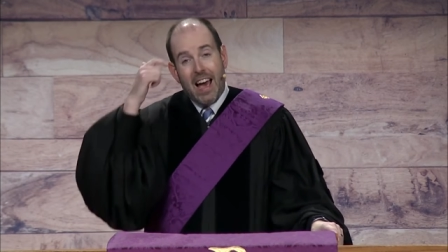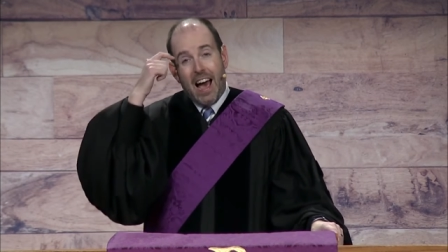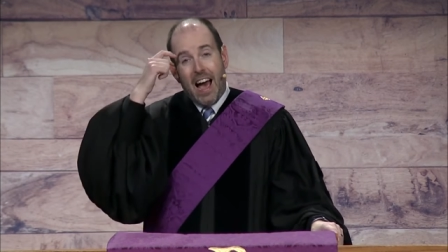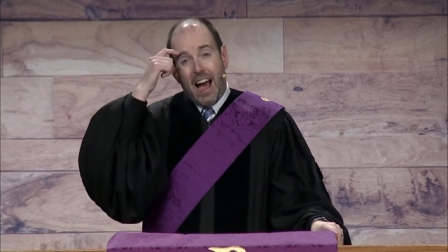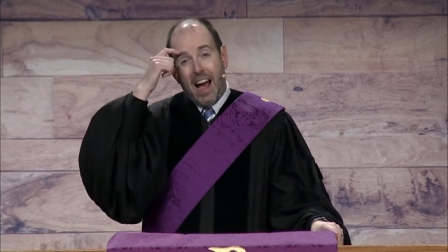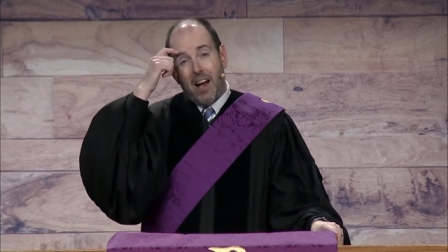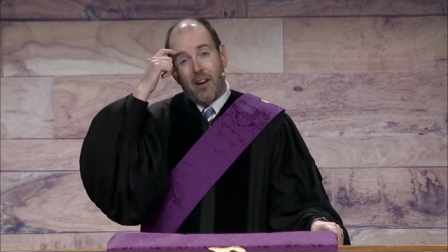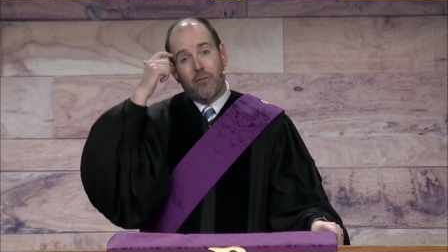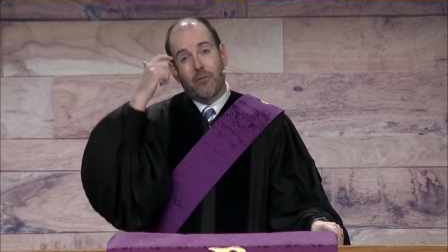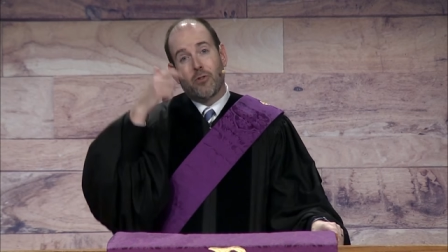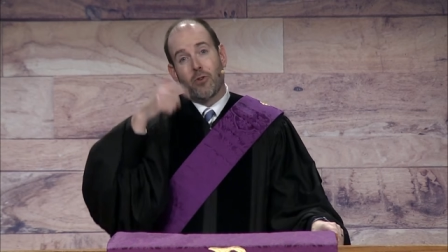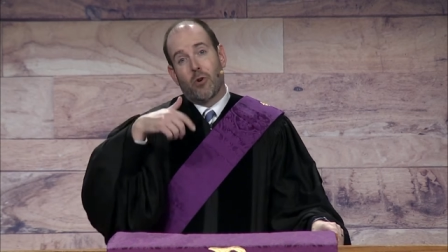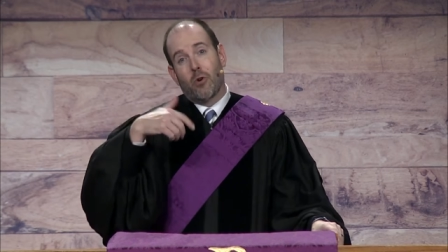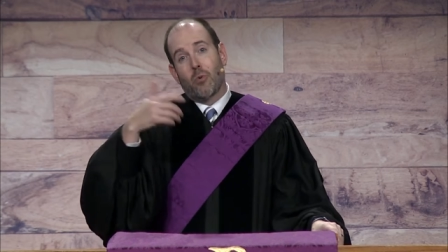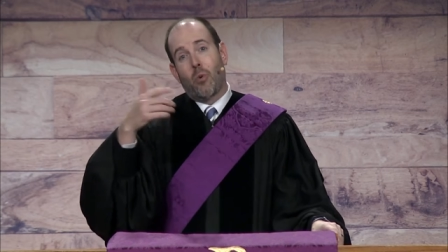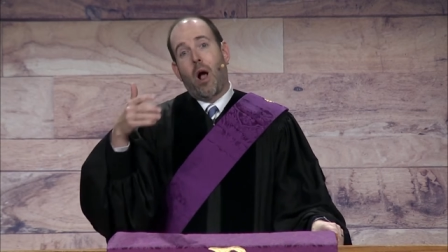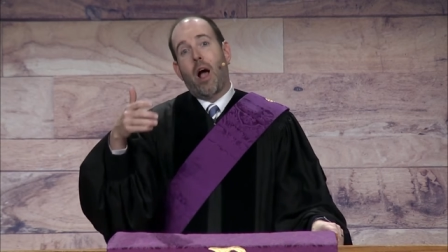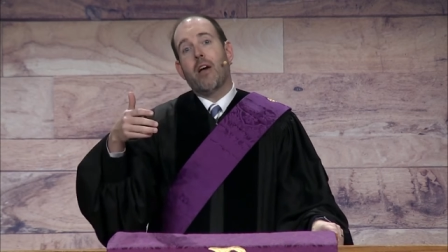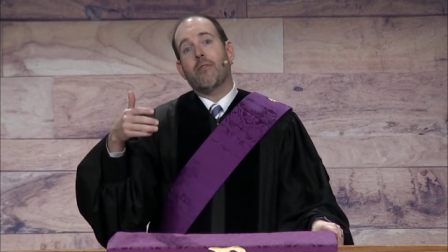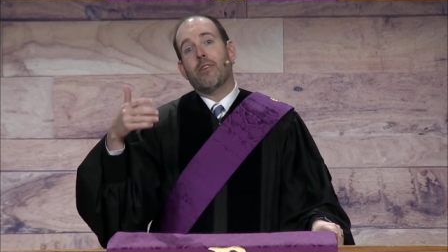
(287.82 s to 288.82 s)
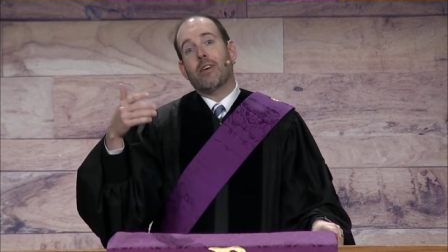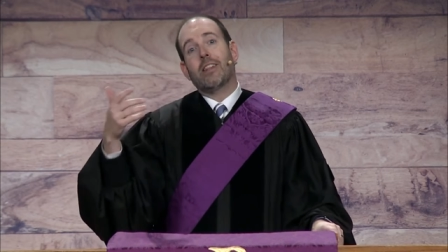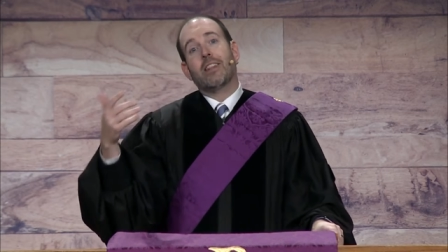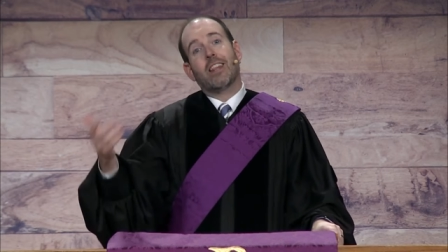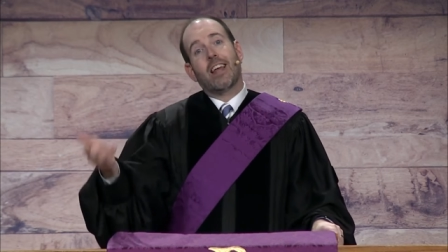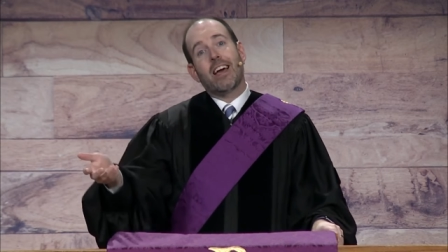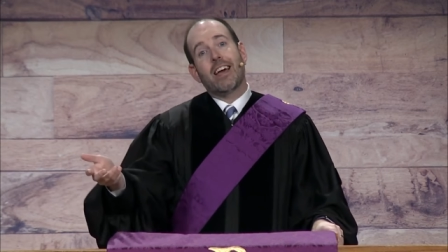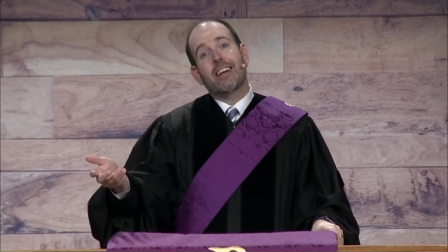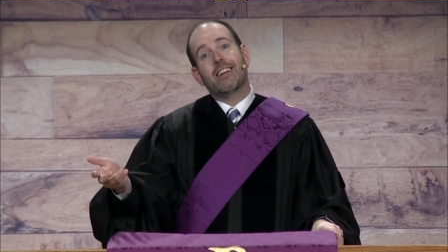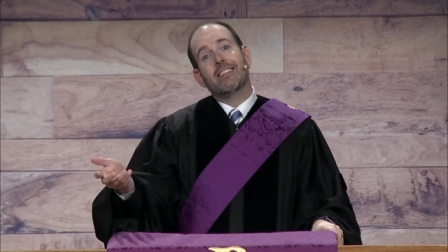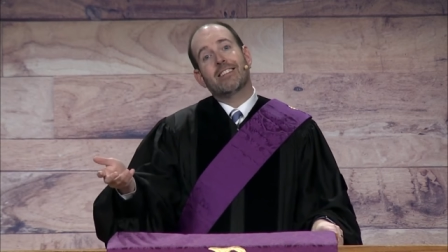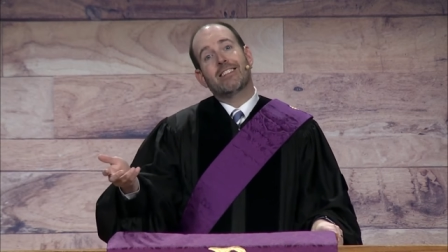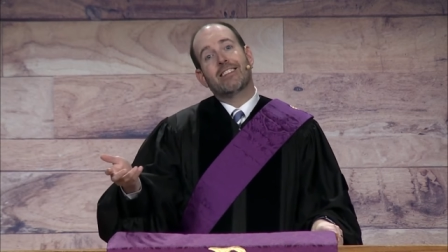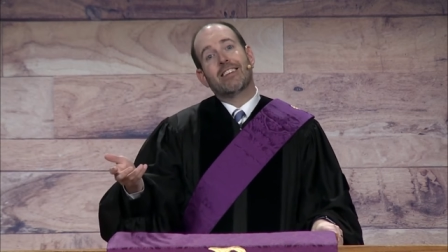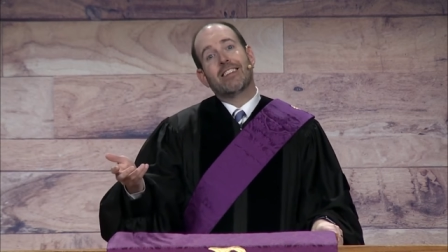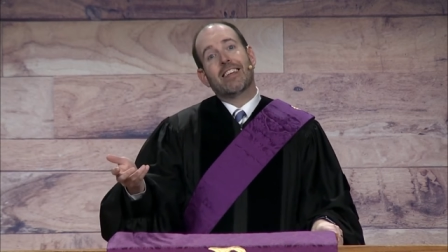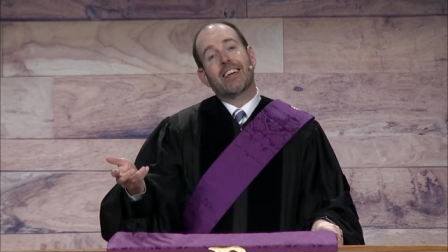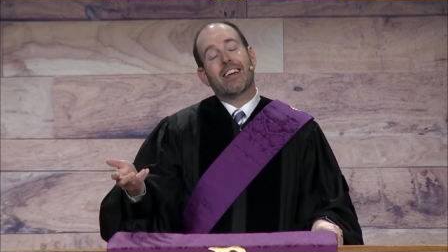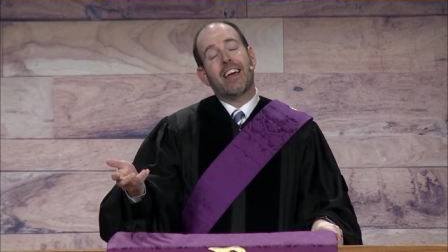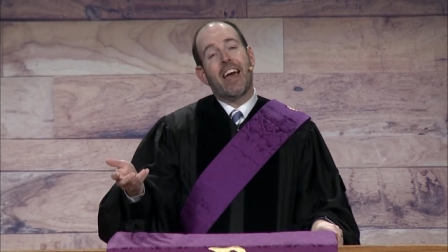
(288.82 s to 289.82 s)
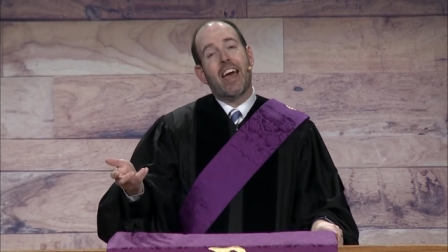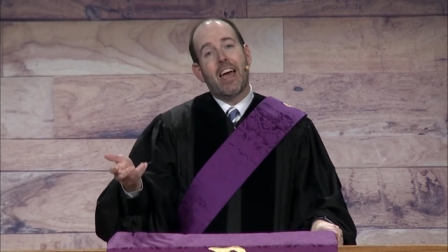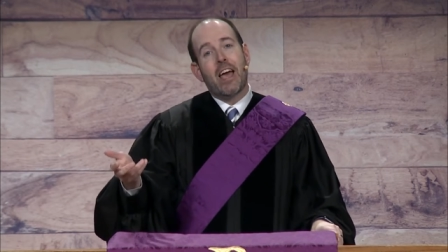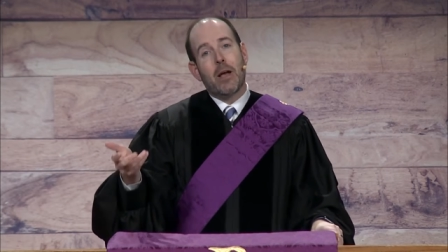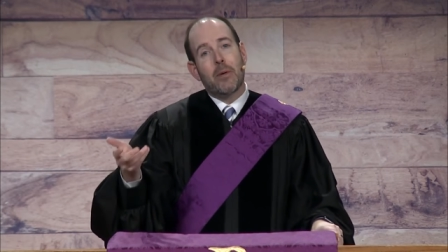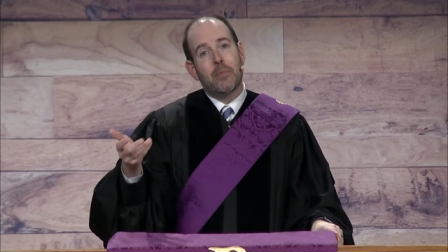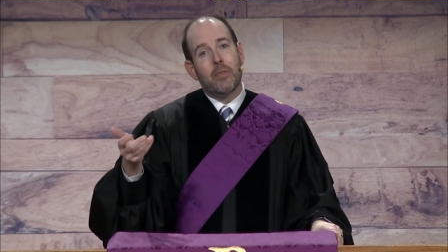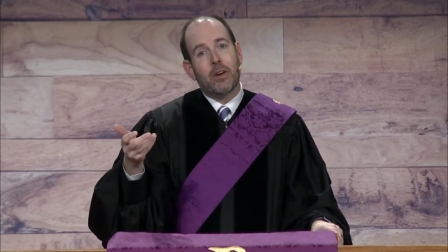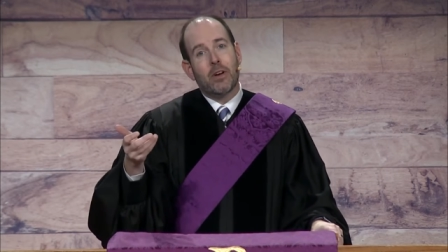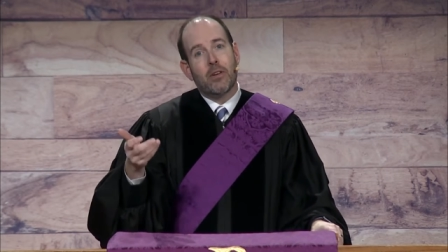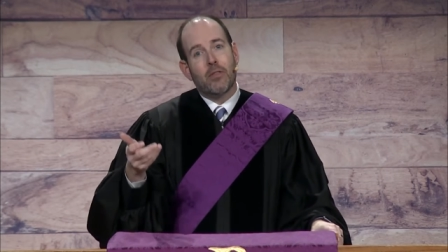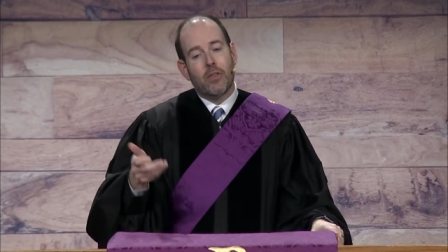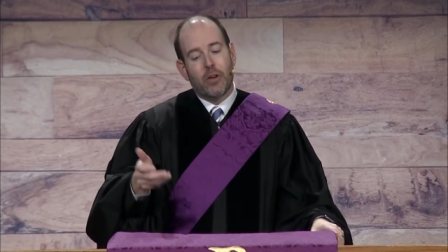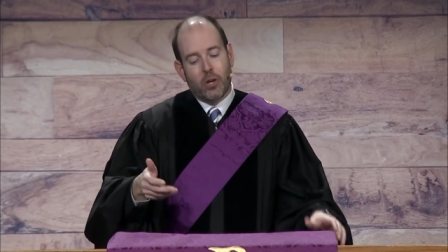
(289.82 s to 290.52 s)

After arriving late to the game, the,